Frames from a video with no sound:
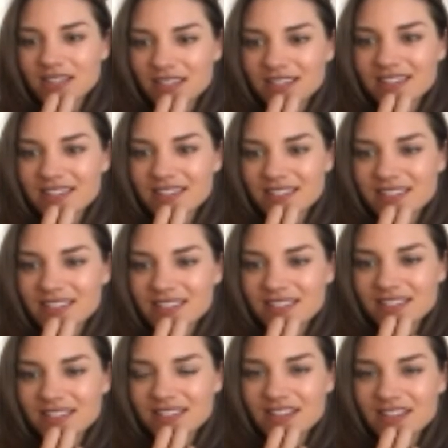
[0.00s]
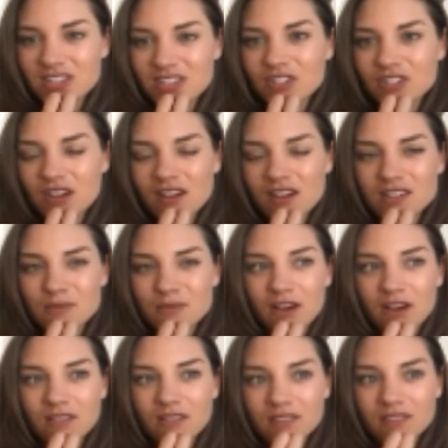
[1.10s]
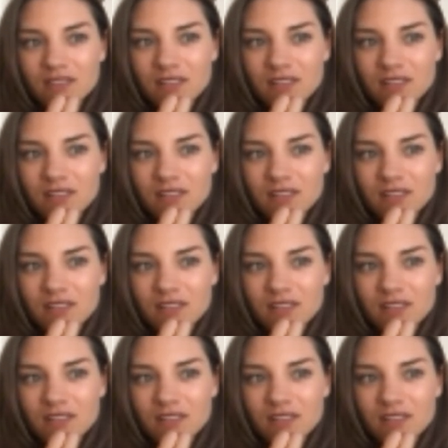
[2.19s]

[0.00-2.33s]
because, and she even talked about